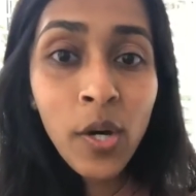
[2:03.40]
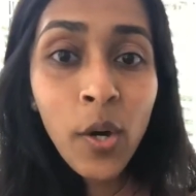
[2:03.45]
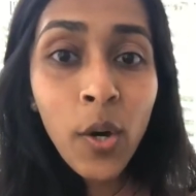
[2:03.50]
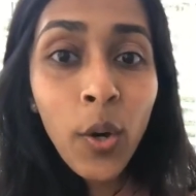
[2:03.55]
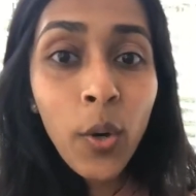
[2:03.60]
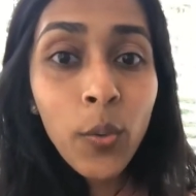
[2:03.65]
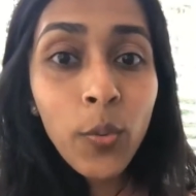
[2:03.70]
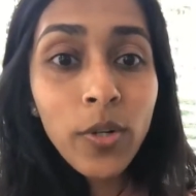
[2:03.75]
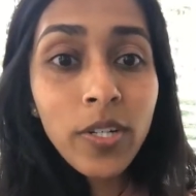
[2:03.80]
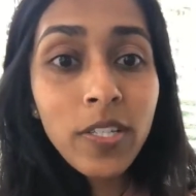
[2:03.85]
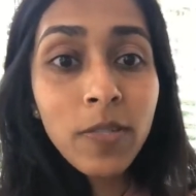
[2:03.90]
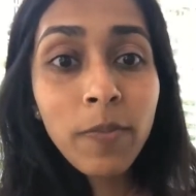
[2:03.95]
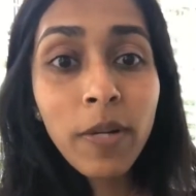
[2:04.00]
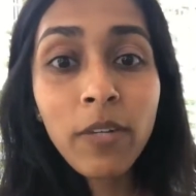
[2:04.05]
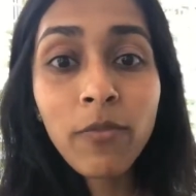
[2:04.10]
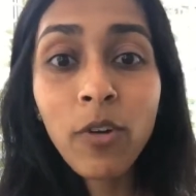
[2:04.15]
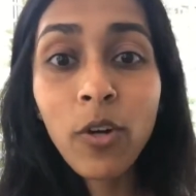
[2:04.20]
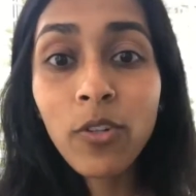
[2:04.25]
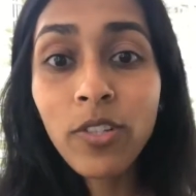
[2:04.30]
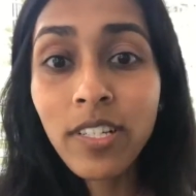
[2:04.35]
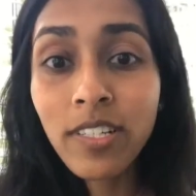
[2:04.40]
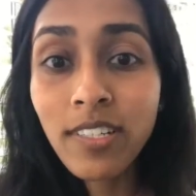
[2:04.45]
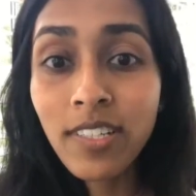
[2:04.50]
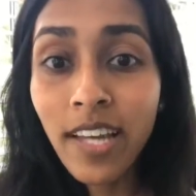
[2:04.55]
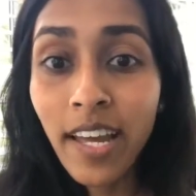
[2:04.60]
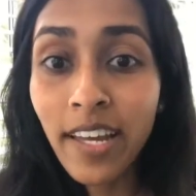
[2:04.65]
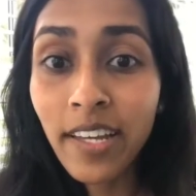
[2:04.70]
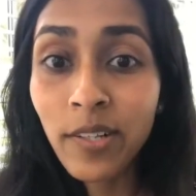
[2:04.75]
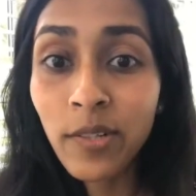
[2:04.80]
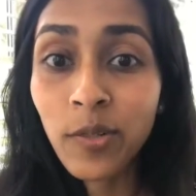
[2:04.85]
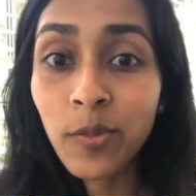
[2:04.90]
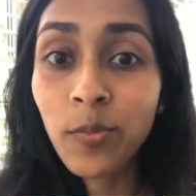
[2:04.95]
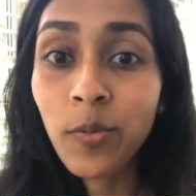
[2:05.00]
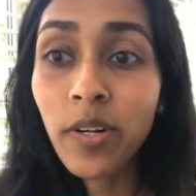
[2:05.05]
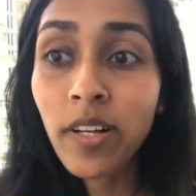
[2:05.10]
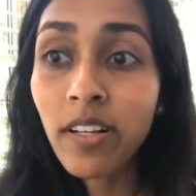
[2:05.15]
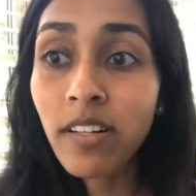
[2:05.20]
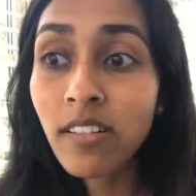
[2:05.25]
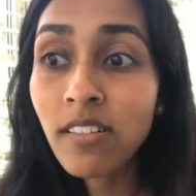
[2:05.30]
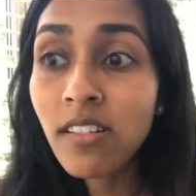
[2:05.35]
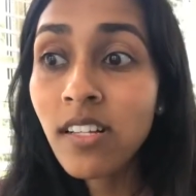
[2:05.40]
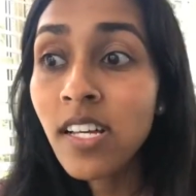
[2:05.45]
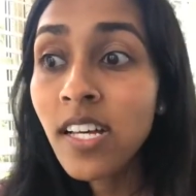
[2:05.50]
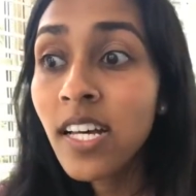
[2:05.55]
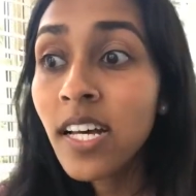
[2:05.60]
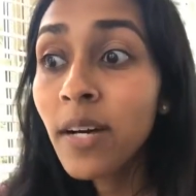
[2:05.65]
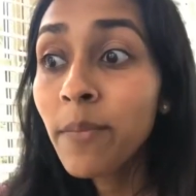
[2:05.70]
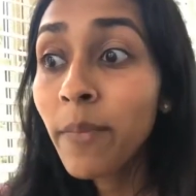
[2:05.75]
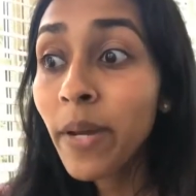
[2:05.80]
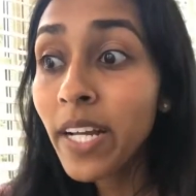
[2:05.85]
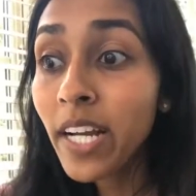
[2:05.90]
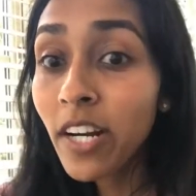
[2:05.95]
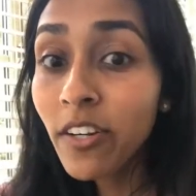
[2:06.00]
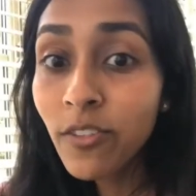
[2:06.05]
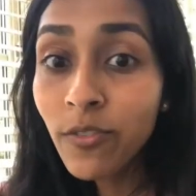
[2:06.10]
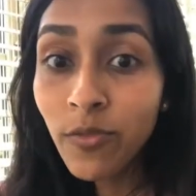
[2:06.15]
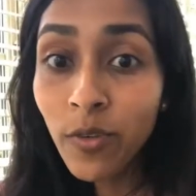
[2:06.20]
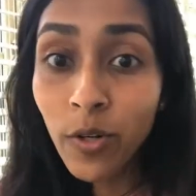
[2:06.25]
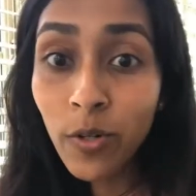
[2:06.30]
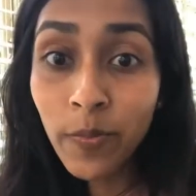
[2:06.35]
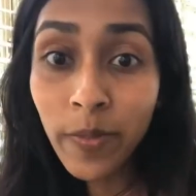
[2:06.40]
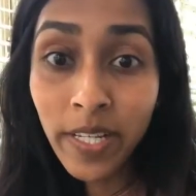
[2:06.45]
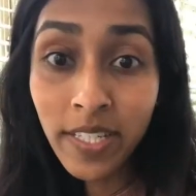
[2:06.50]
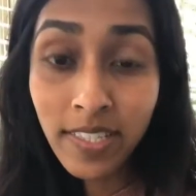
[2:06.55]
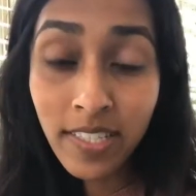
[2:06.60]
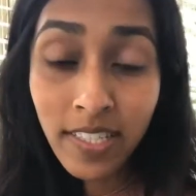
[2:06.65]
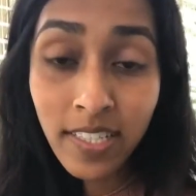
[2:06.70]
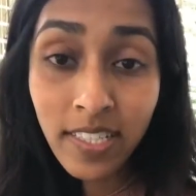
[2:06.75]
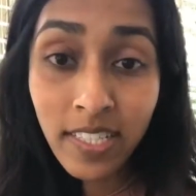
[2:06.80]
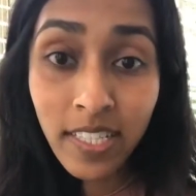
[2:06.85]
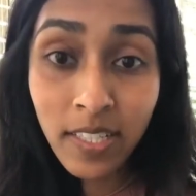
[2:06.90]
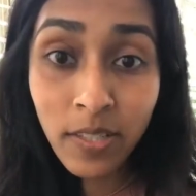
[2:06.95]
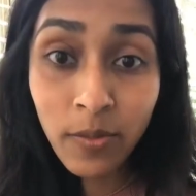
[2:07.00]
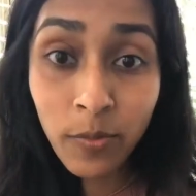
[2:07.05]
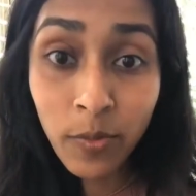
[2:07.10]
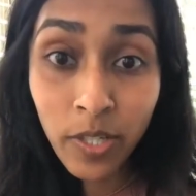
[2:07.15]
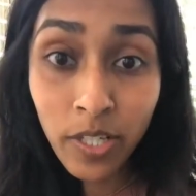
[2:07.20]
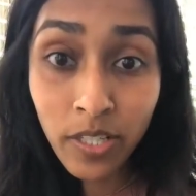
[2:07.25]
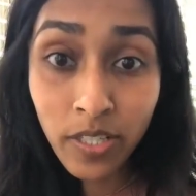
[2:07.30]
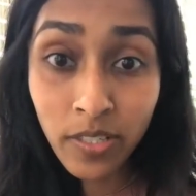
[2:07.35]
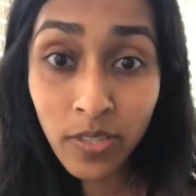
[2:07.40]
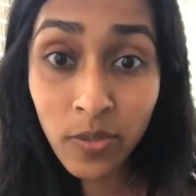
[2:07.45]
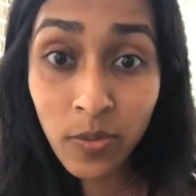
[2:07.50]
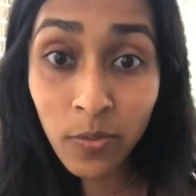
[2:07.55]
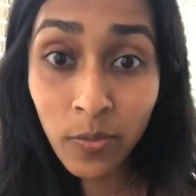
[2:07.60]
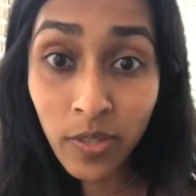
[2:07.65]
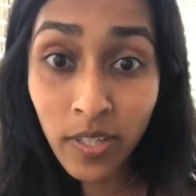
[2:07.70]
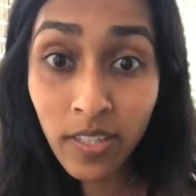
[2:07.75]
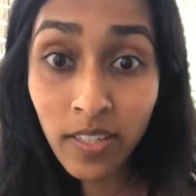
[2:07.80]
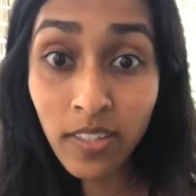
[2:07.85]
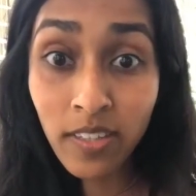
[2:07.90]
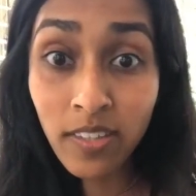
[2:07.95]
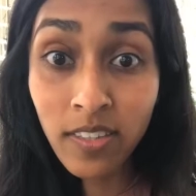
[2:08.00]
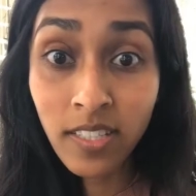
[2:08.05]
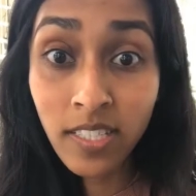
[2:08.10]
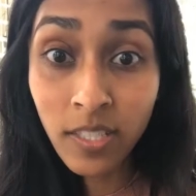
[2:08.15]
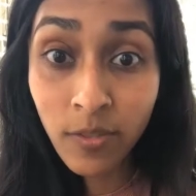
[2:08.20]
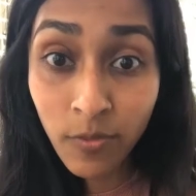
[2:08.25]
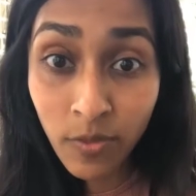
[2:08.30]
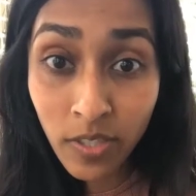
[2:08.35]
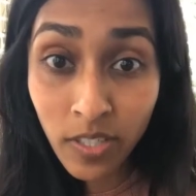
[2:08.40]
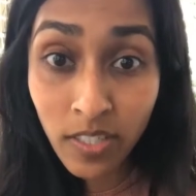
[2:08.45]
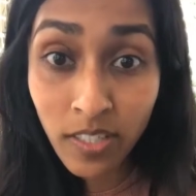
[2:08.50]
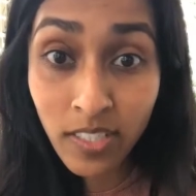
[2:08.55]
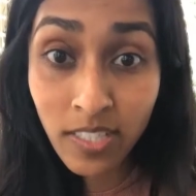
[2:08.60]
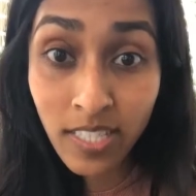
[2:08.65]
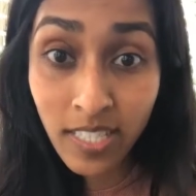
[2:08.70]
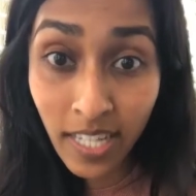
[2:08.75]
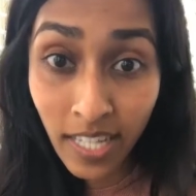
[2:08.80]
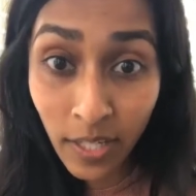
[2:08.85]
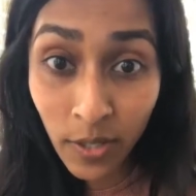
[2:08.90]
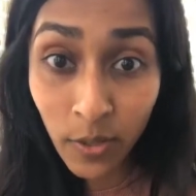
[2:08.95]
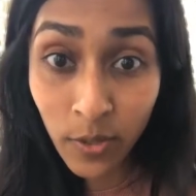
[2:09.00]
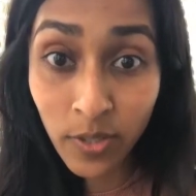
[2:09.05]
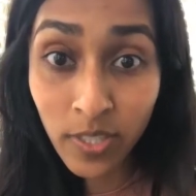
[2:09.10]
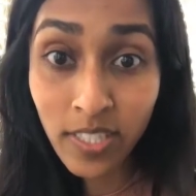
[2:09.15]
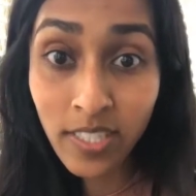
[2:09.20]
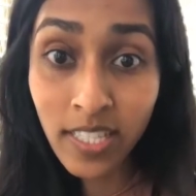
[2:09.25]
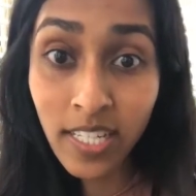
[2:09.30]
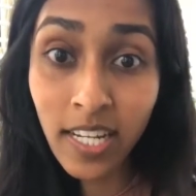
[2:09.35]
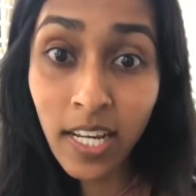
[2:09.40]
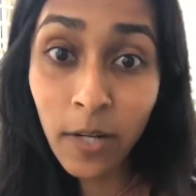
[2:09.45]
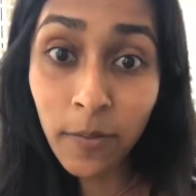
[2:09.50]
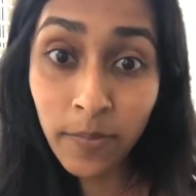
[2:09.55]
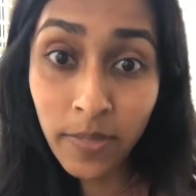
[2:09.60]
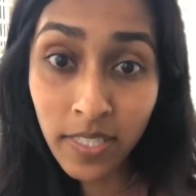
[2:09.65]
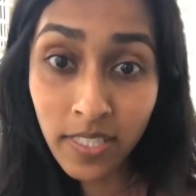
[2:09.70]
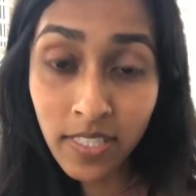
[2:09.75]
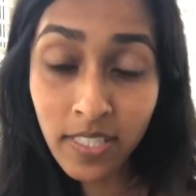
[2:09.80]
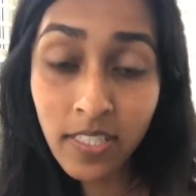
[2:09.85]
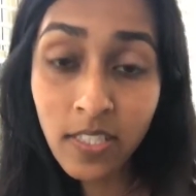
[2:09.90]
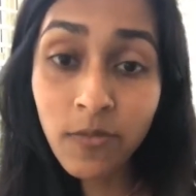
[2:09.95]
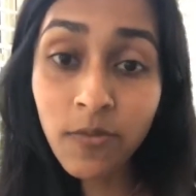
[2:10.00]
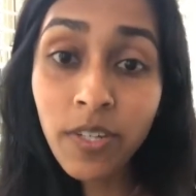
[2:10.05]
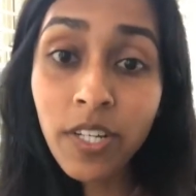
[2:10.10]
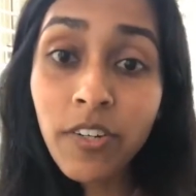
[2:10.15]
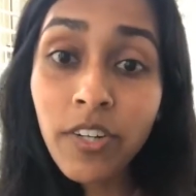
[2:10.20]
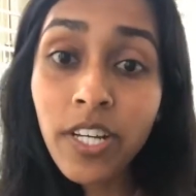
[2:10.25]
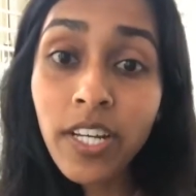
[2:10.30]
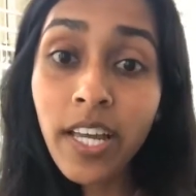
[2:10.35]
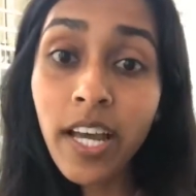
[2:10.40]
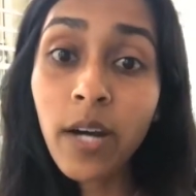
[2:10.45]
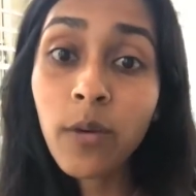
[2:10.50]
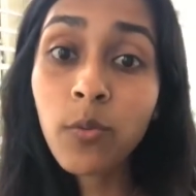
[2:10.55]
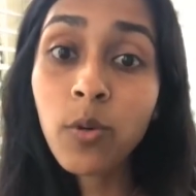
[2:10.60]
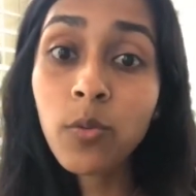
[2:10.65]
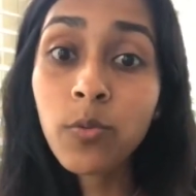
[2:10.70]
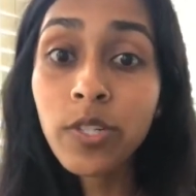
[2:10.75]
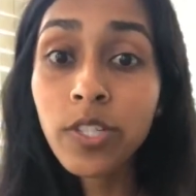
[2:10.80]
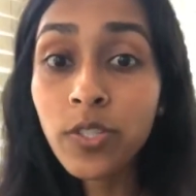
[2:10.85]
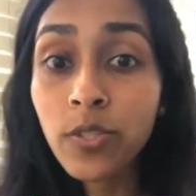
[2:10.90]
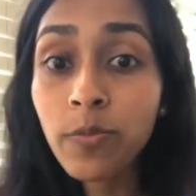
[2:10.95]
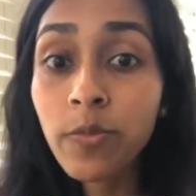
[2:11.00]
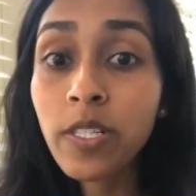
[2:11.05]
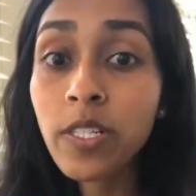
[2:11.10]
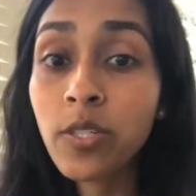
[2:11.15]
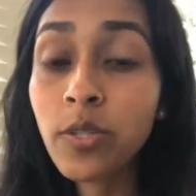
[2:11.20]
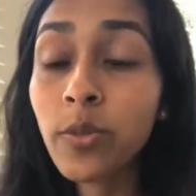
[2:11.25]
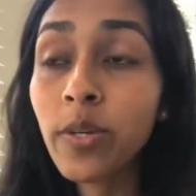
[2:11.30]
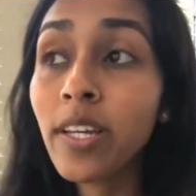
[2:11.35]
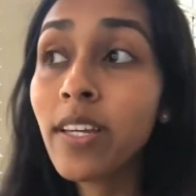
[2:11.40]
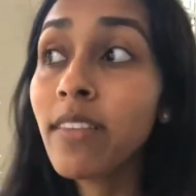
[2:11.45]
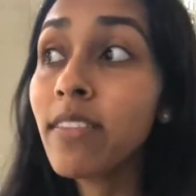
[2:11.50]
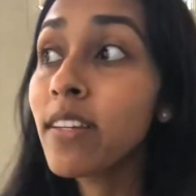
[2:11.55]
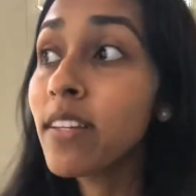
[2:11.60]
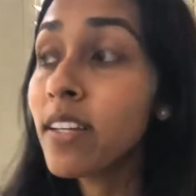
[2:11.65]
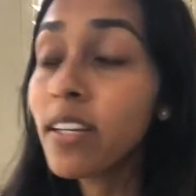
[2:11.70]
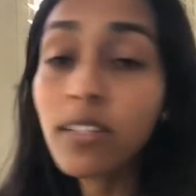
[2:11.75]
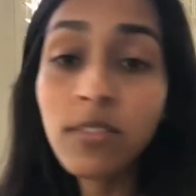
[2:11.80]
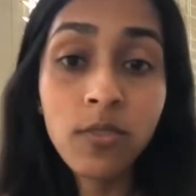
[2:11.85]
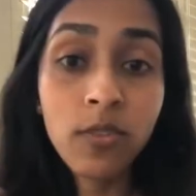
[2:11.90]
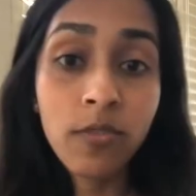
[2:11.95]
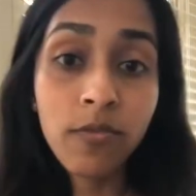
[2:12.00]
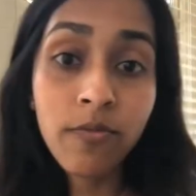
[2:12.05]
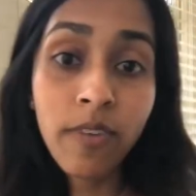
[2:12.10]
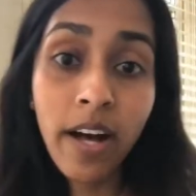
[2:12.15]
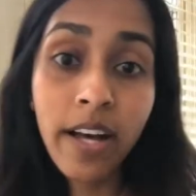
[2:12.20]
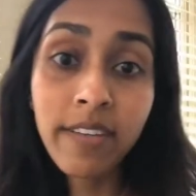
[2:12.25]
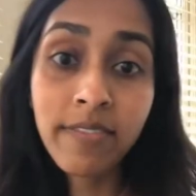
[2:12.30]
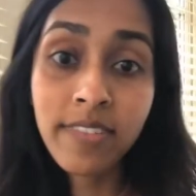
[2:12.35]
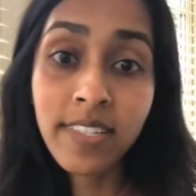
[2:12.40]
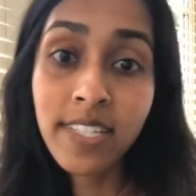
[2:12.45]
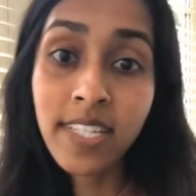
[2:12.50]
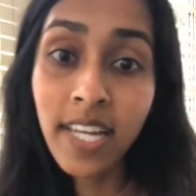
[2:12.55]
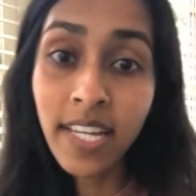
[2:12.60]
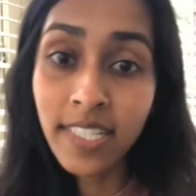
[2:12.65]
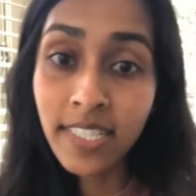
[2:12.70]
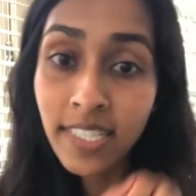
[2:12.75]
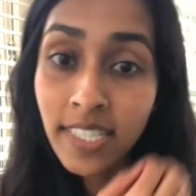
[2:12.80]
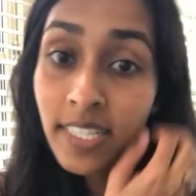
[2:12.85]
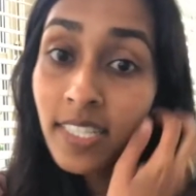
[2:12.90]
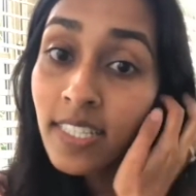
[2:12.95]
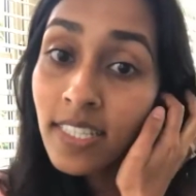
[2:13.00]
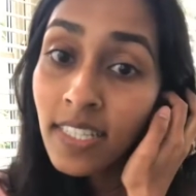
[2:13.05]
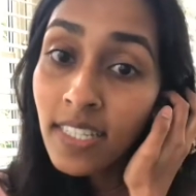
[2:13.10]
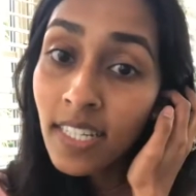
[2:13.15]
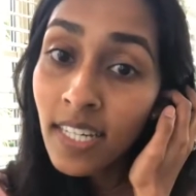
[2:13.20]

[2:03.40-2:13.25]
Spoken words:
What does my role entail? Well, my current role basically works with different stakeholders in our business, figuring out what we should be doing in the next sort of 5 to 10 years.